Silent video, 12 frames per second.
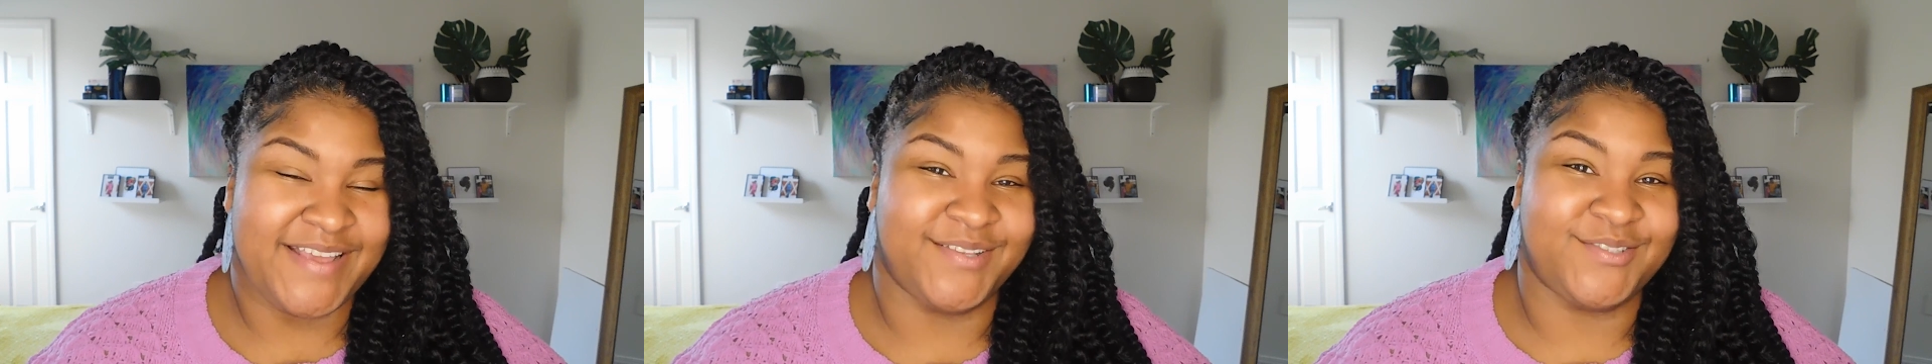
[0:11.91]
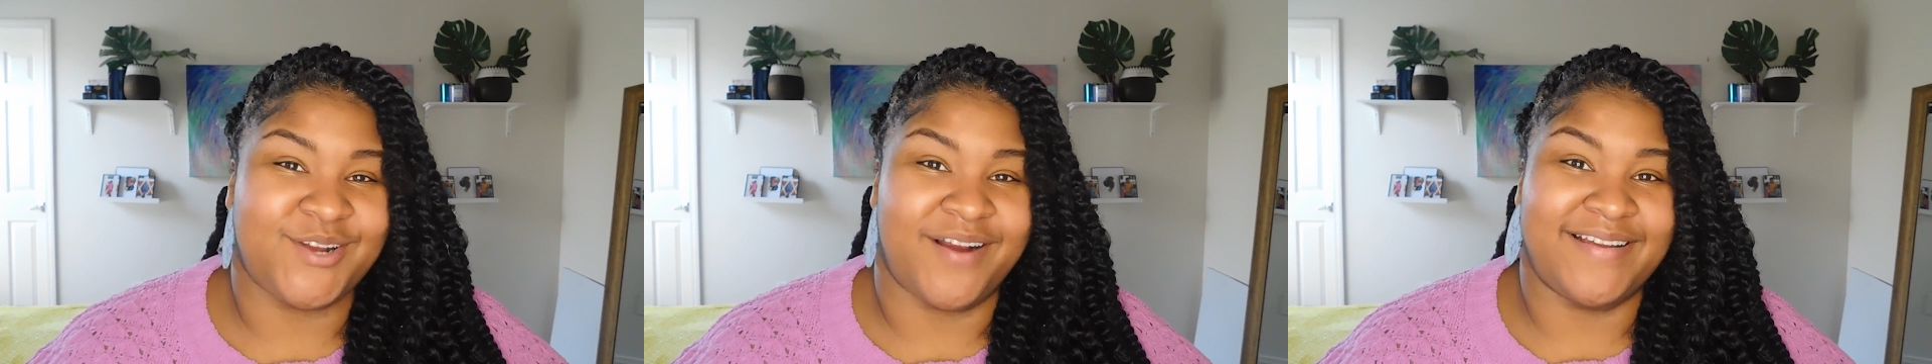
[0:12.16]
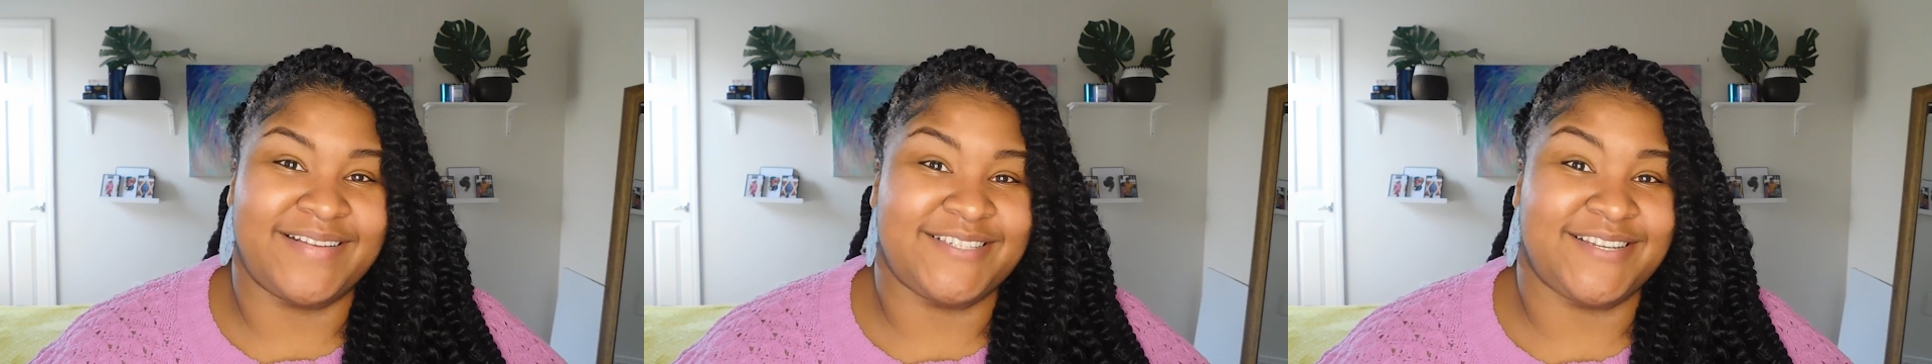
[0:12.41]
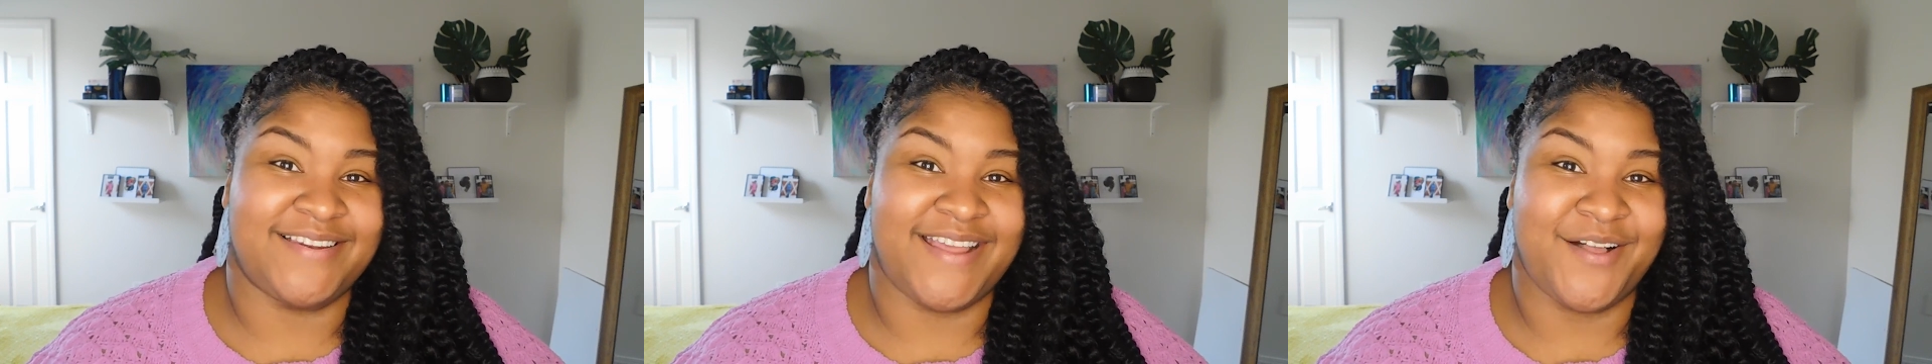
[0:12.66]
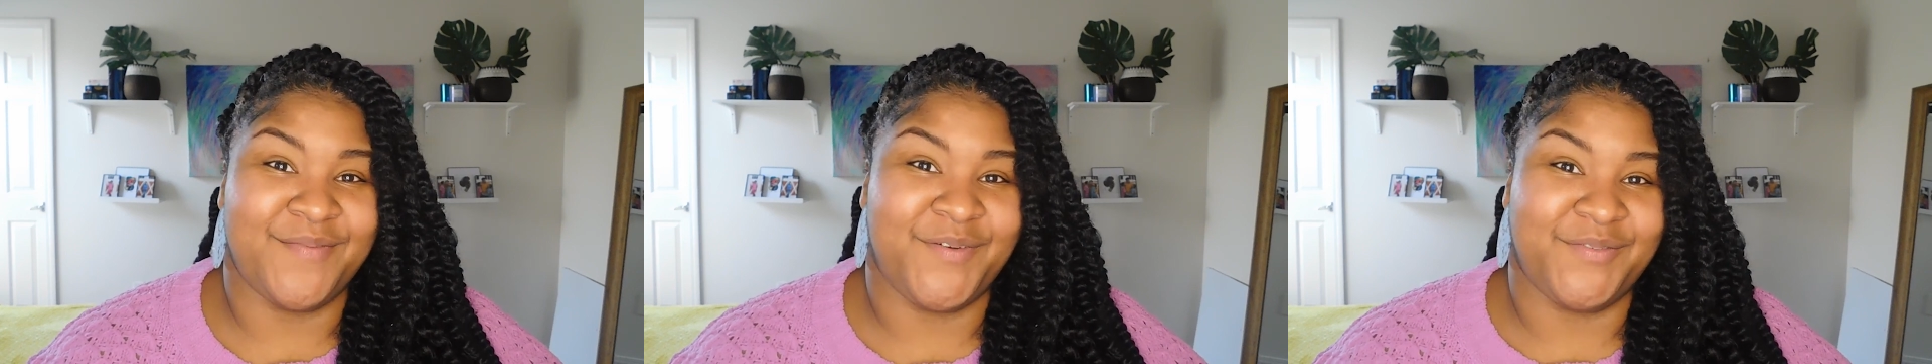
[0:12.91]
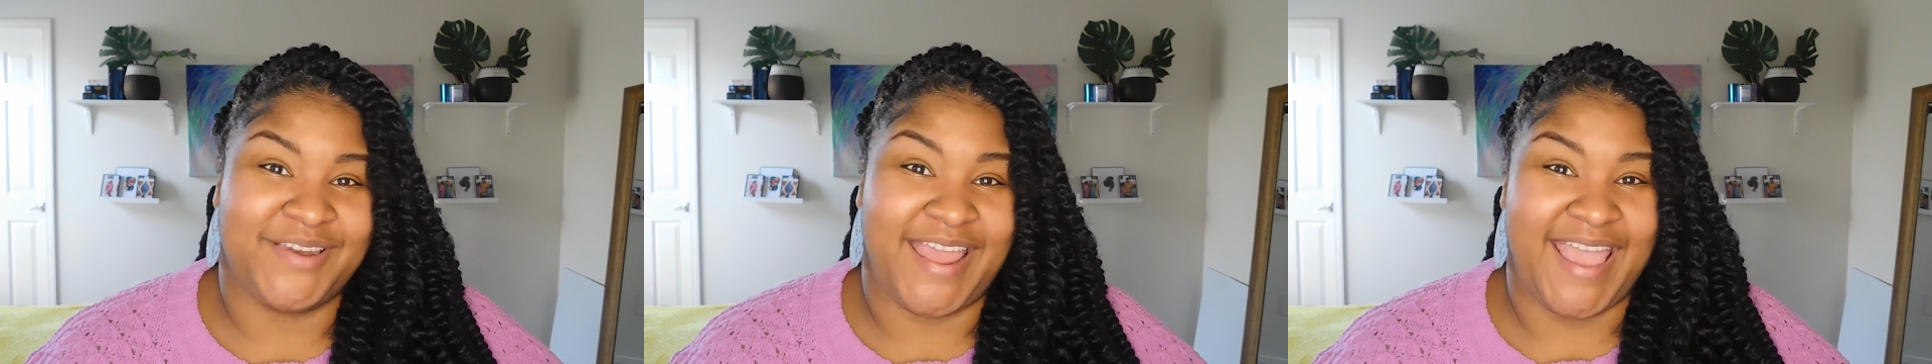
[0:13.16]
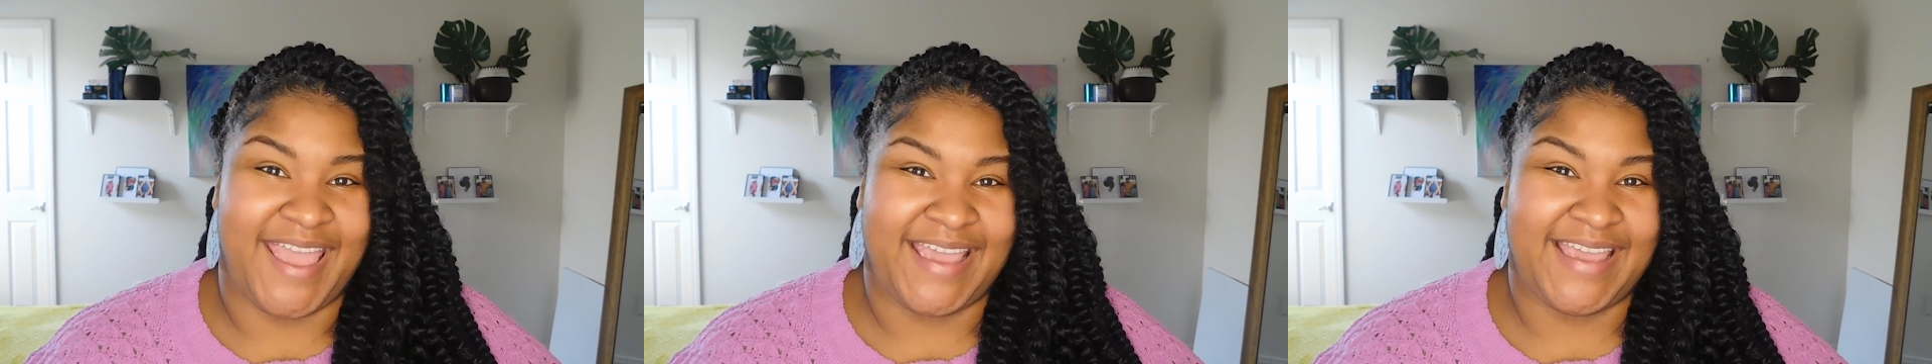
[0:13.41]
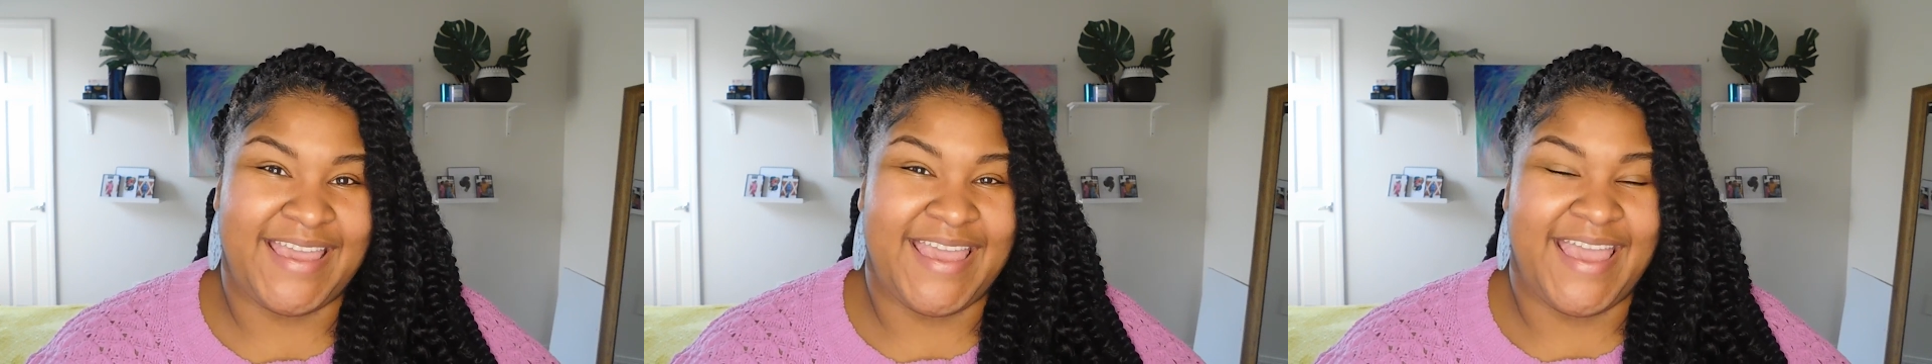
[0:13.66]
starring janelle monae,